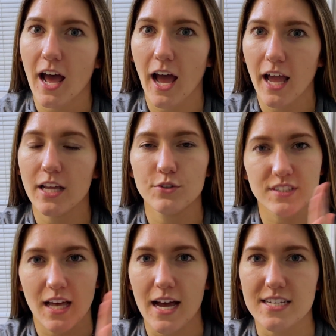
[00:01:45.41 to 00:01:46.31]
I use
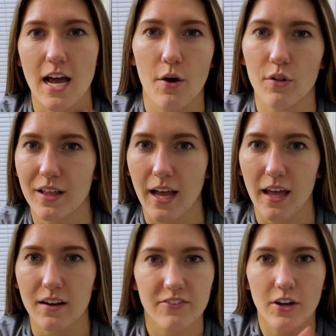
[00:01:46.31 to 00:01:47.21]
the hot towel and
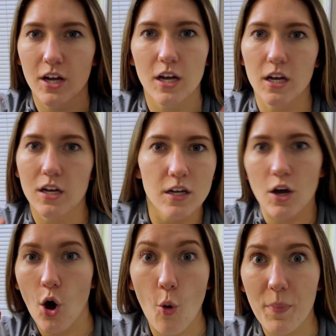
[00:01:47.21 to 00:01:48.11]
kind of
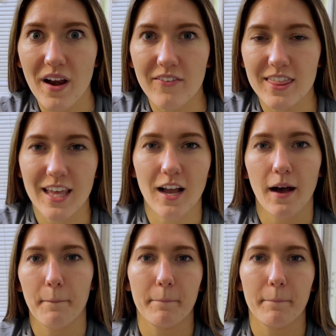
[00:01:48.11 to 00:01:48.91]
open everything up.